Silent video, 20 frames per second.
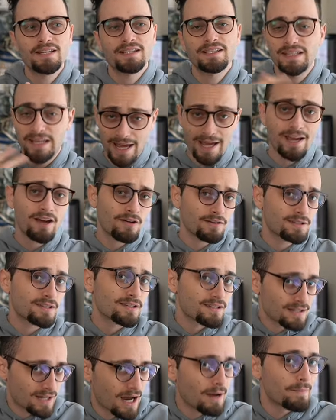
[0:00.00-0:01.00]
that chaos
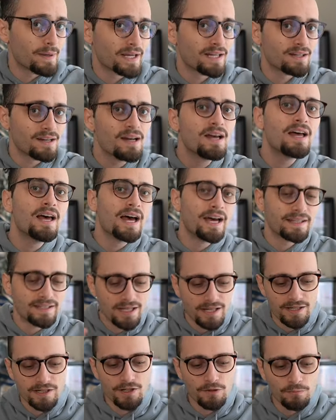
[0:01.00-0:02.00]
is coming and
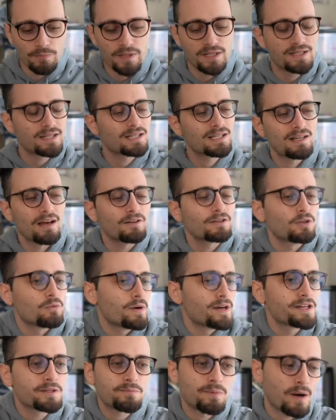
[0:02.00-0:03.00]
getting your pieces locked
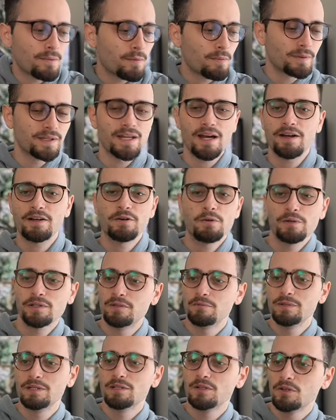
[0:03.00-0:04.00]
away is probably not going
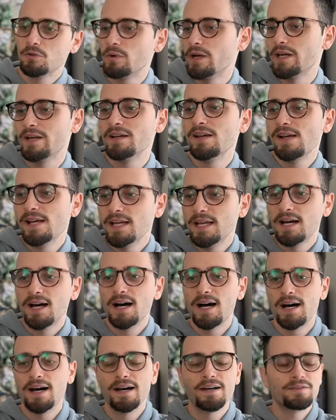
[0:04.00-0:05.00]
to be a good way
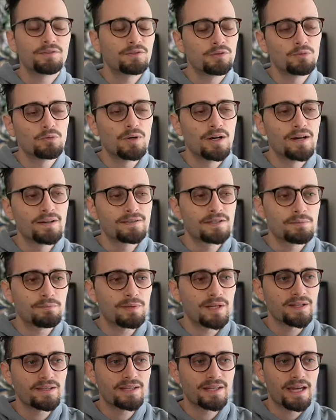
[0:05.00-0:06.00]
uh, to uh, to
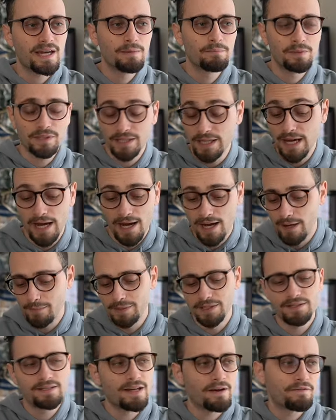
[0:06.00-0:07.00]
play the game. But yeah, I
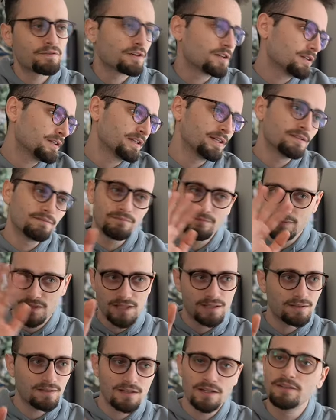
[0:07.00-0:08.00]
mean, definitely
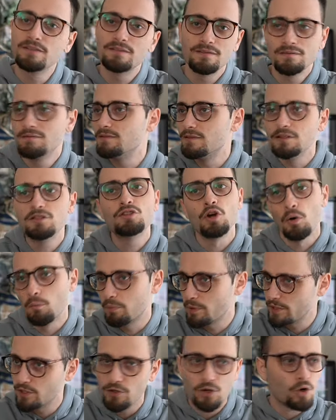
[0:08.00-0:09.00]
don't
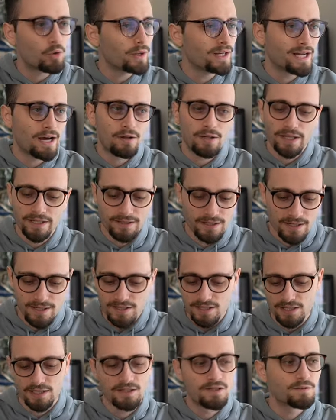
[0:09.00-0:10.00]
bring your queen out like
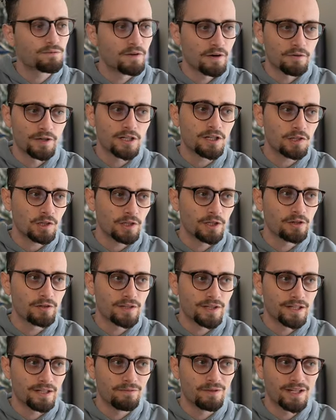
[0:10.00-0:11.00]
this. It's very clear
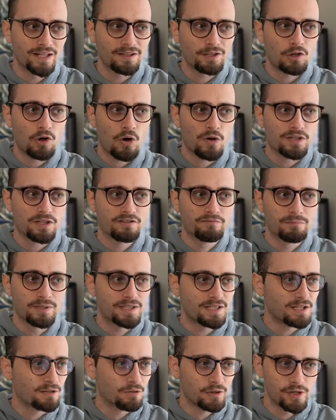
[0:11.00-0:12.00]
that even at the cost of
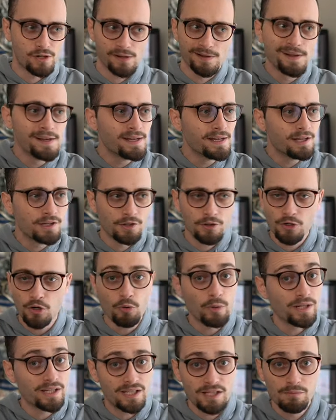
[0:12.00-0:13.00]
material, your
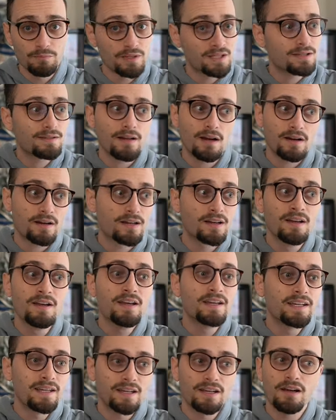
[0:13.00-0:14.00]
queen can be stuck
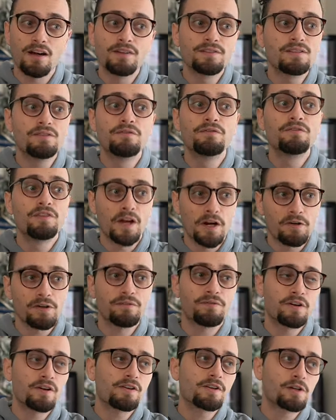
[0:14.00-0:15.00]
getting hunted
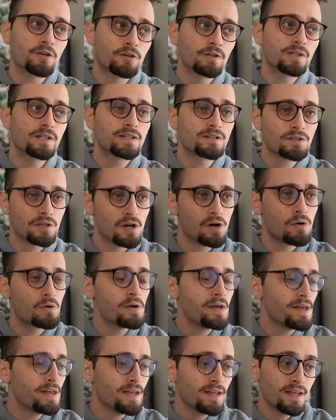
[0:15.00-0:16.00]
very, very early.
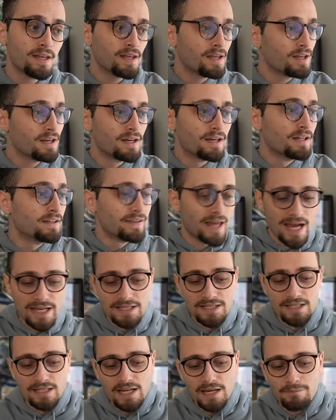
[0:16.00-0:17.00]
So
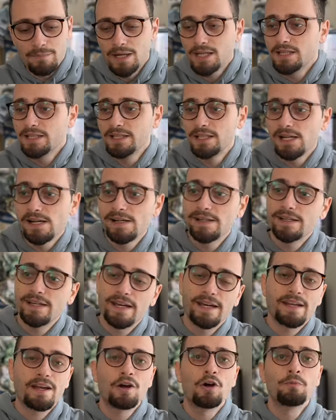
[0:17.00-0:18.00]
Nasty game by Leela,
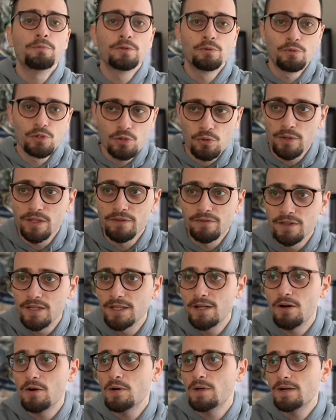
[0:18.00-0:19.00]
and I hope you enjoyed the
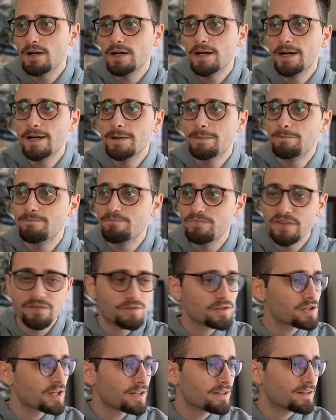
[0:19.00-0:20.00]
video. Um, if
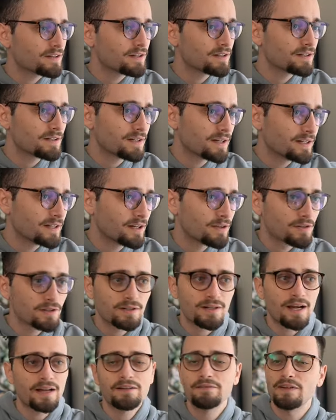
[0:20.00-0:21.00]
there's anything, any
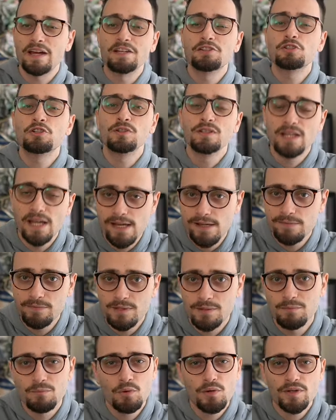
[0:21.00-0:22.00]
other kind of engine
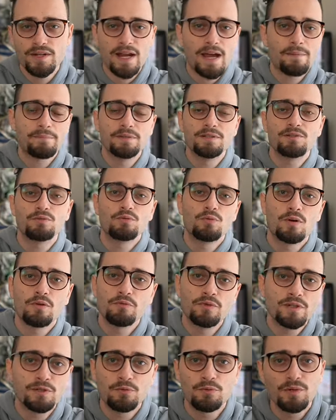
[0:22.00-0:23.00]
games, I'm more than happy to uh,
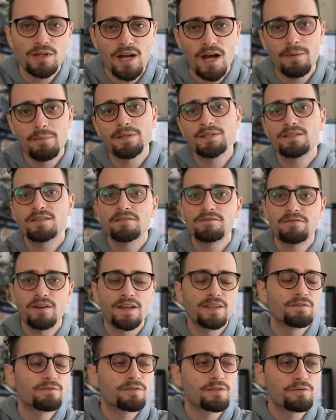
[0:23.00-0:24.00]
read through the comments and
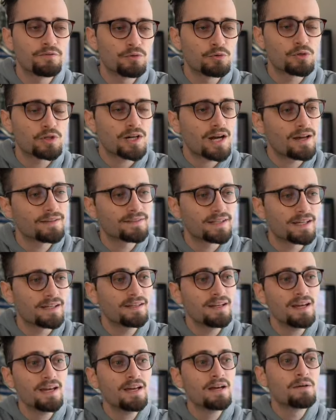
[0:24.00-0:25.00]
find them for future content.
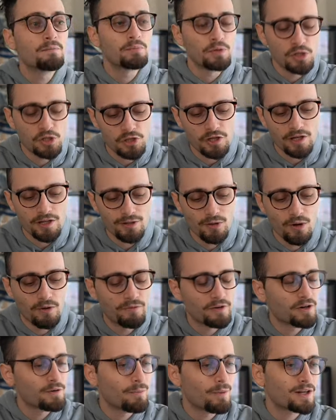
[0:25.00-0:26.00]
Appreciate you all
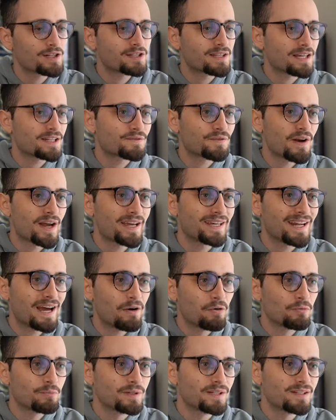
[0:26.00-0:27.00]
very much. Thanks for hanging
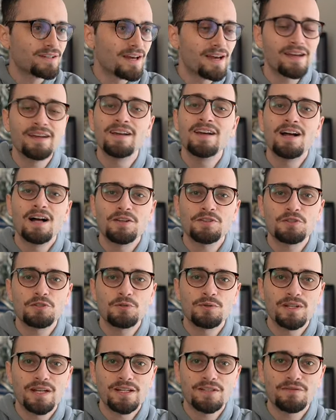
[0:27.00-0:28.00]
out with me today. I'll see
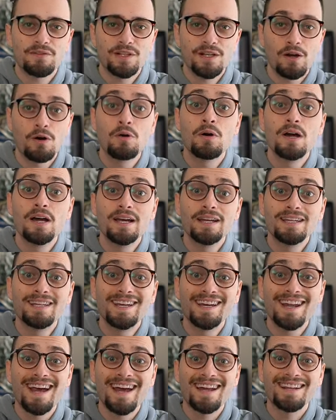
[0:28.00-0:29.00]
you in the next video.
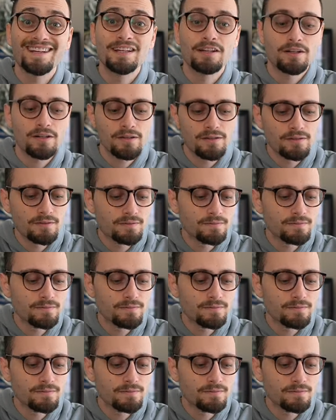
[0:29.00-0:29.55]
Get out of here.